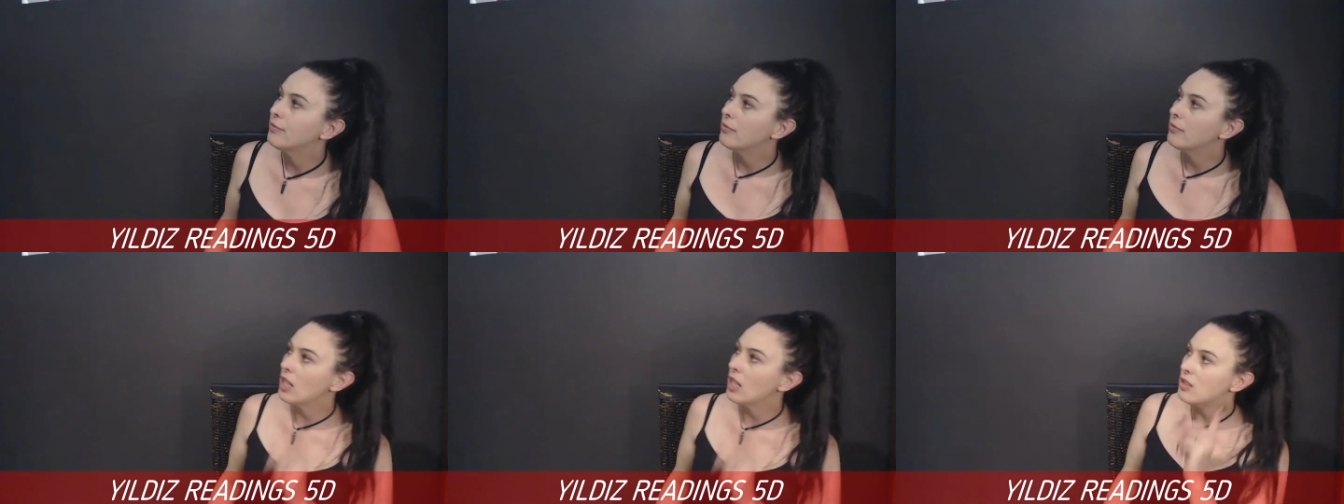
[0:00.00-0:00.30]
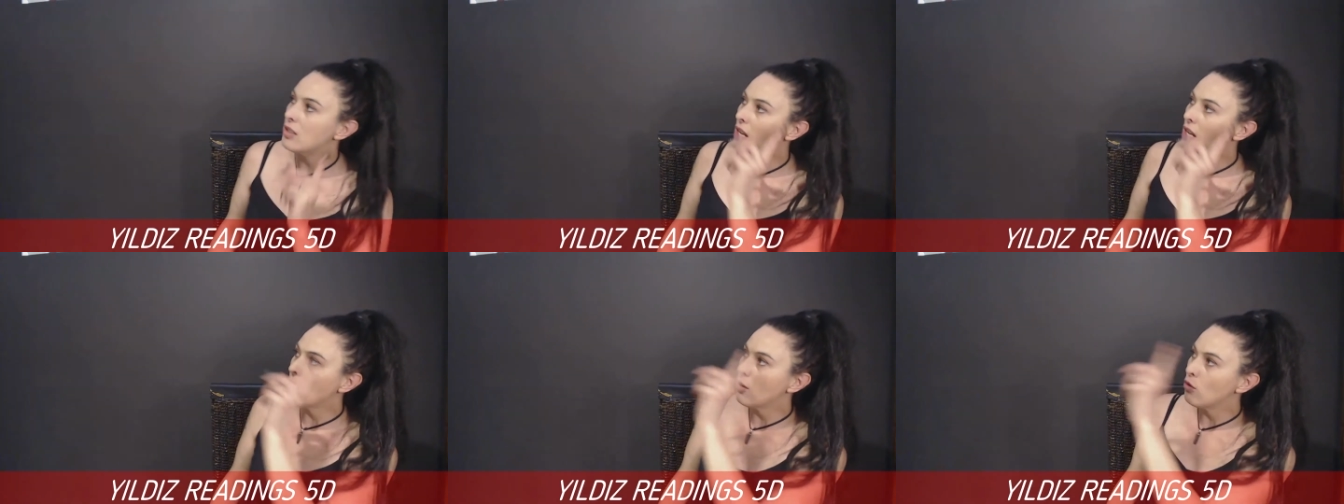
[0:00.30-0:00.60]

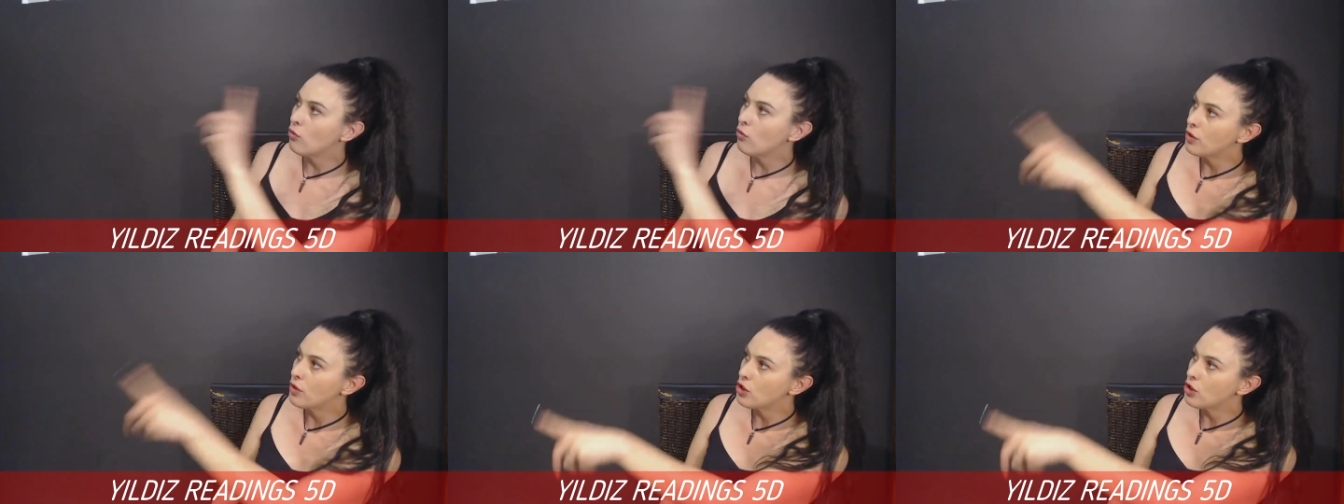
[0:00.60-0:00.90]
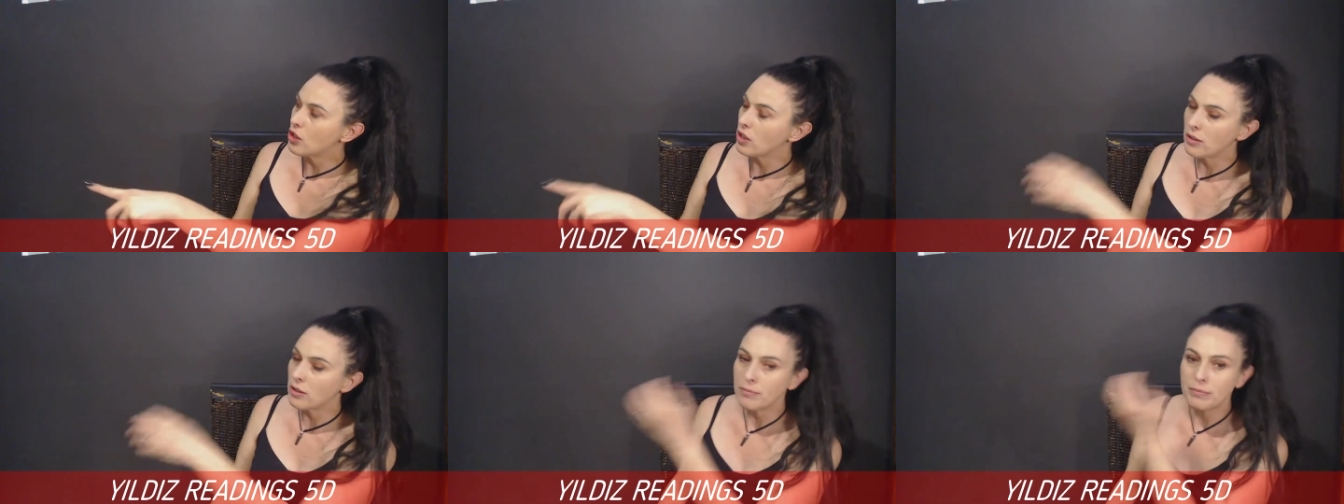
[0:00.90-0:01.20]
tunnel
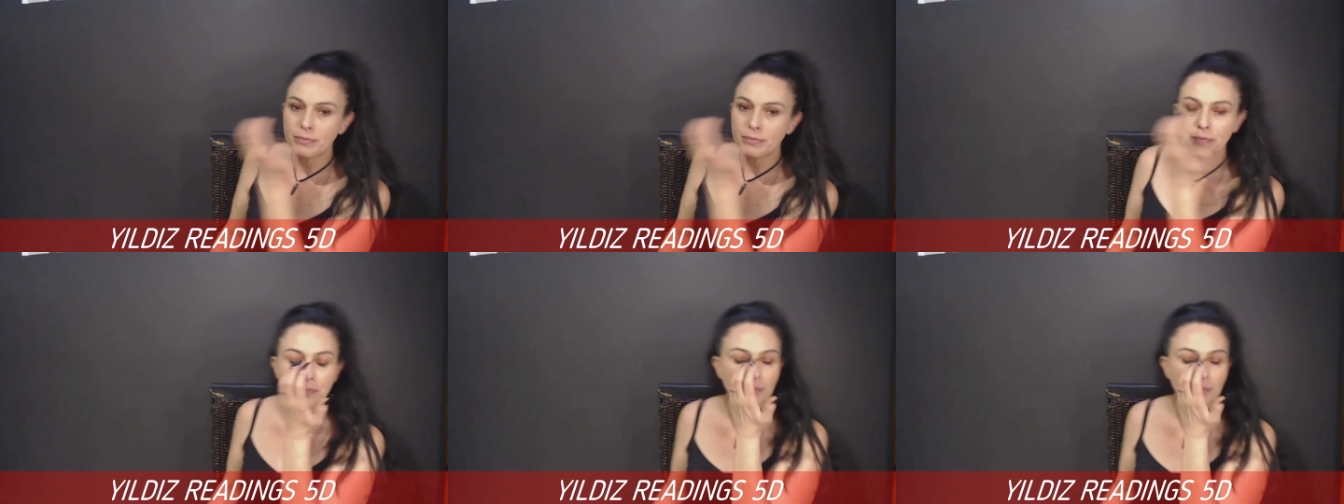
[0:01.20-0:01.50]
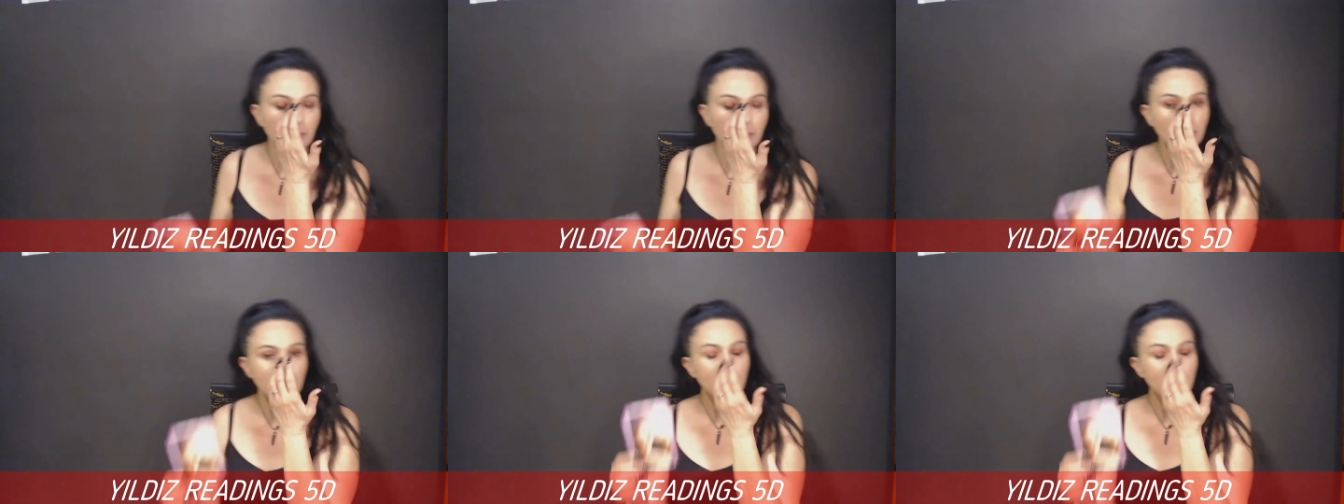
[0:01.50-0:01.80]
vision.
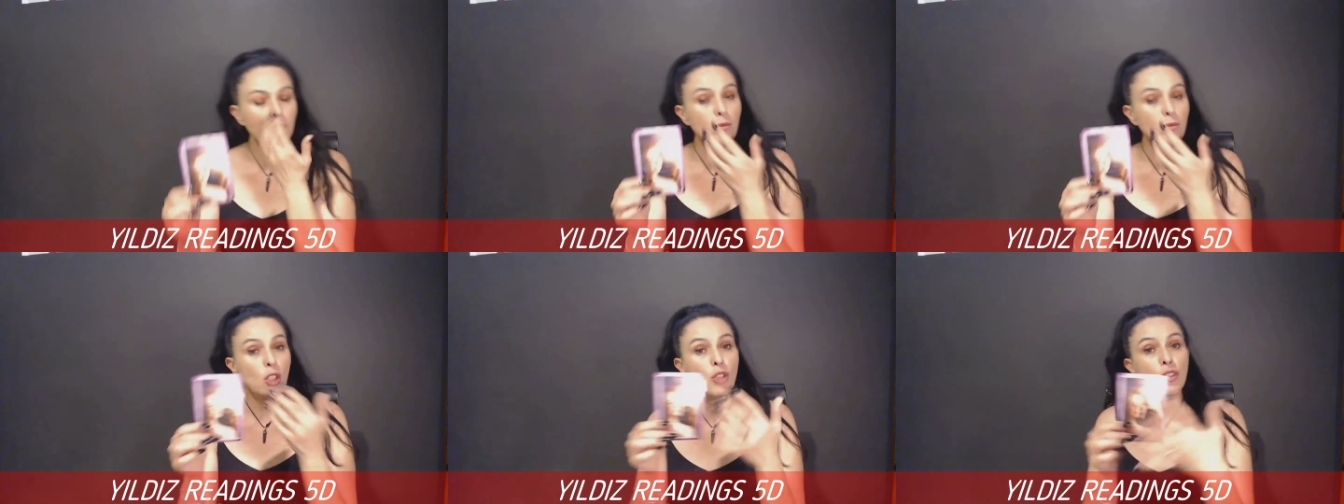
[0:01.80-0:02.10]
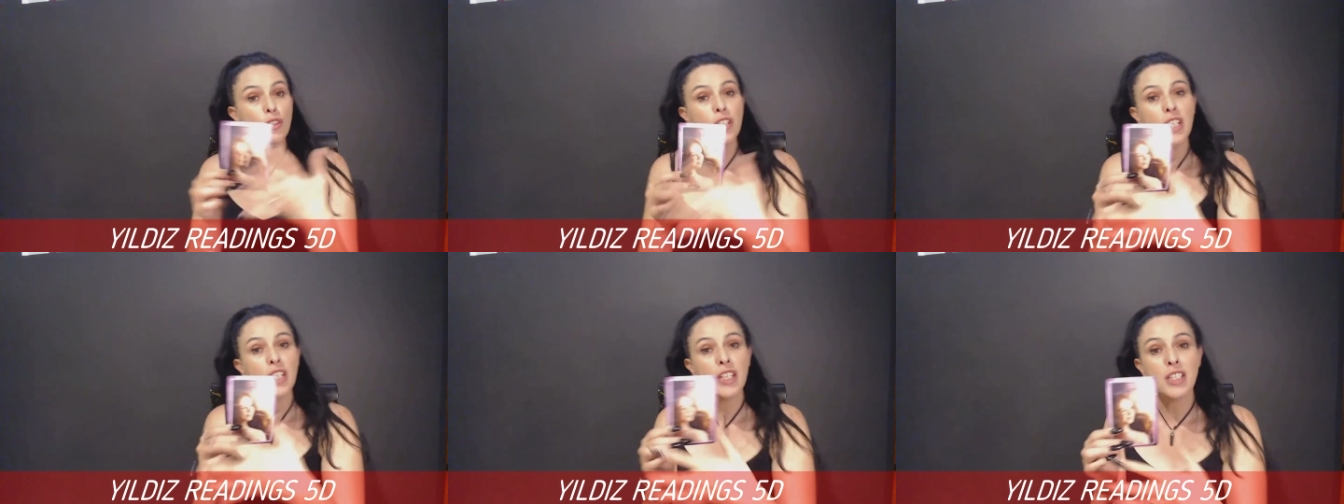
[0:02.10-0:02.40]
You
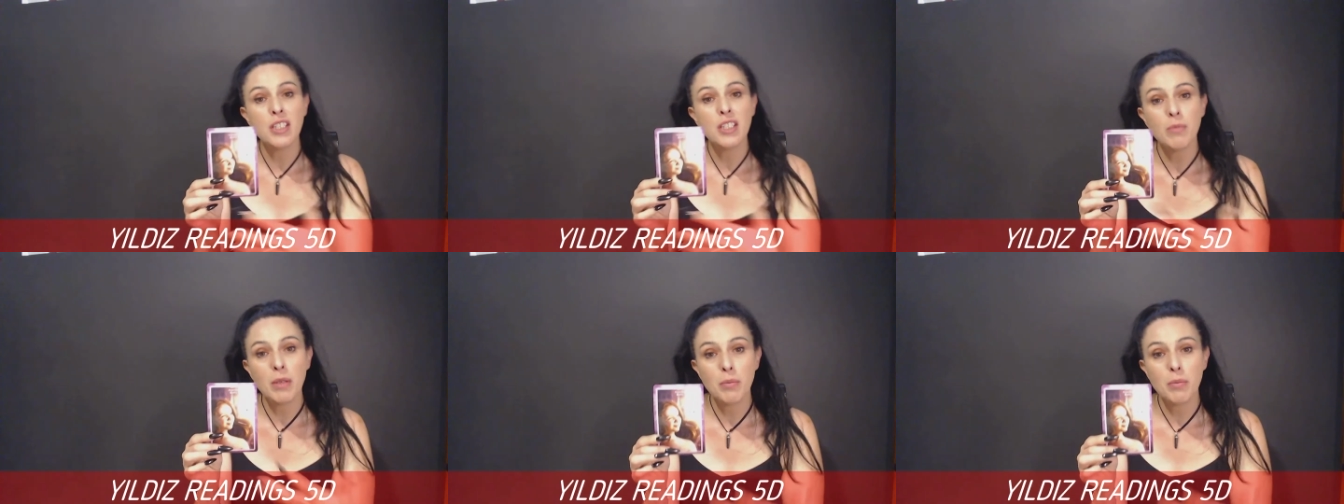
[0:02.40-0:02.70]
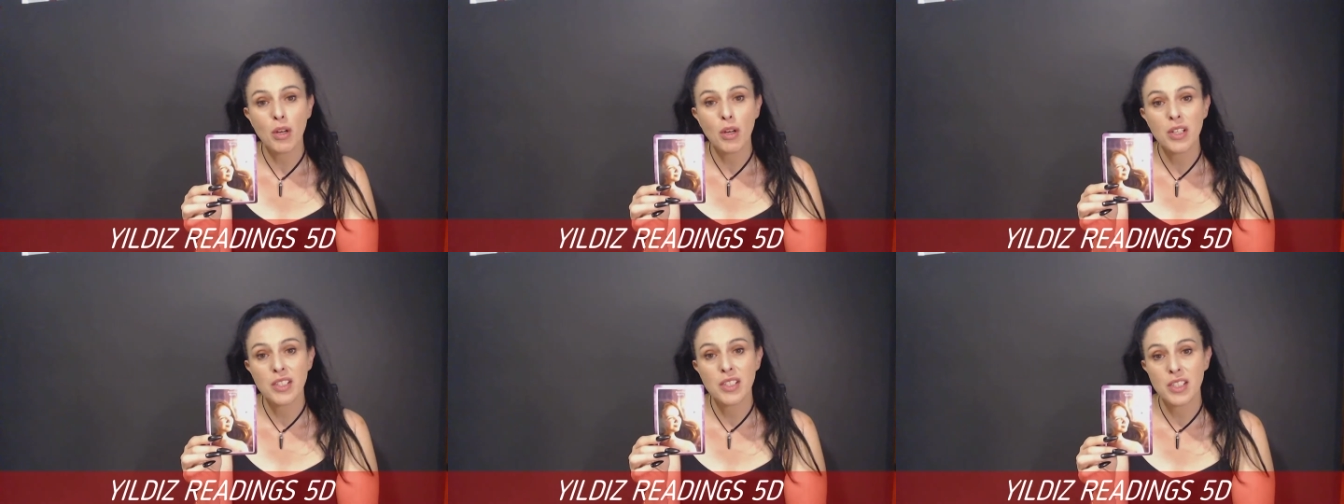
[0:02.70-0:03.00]
need to be
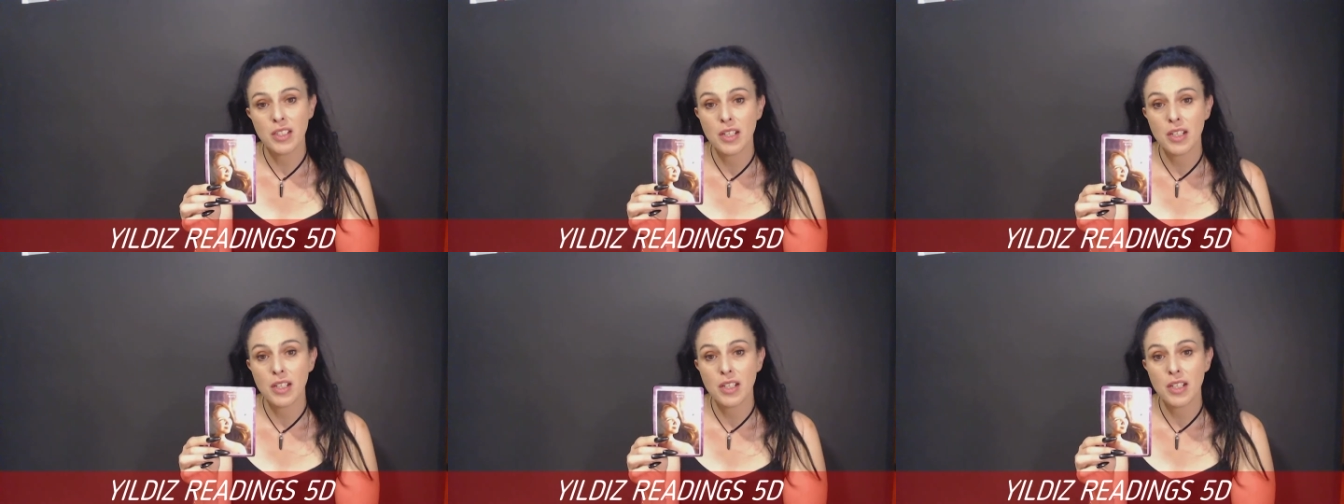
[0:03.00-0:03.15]
present,